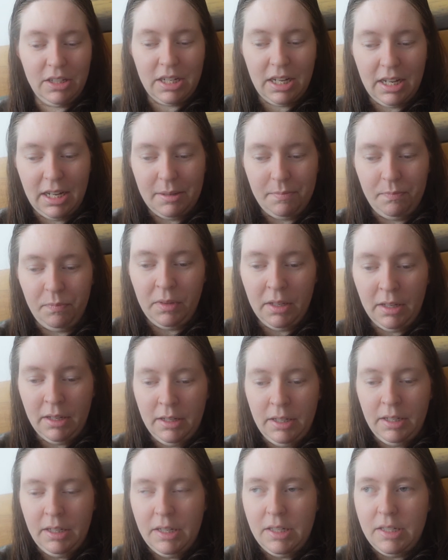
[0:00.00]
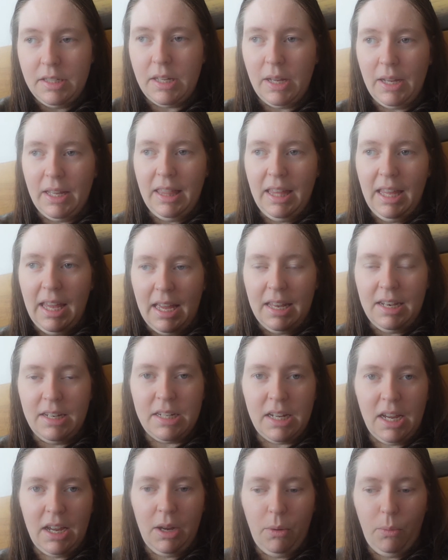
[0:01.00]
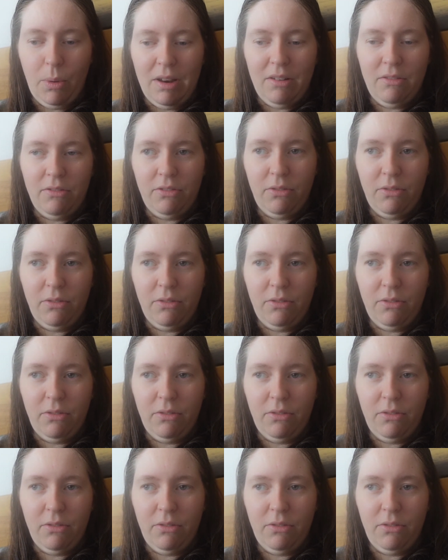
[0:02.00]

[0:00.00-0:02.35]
time. So in the end I went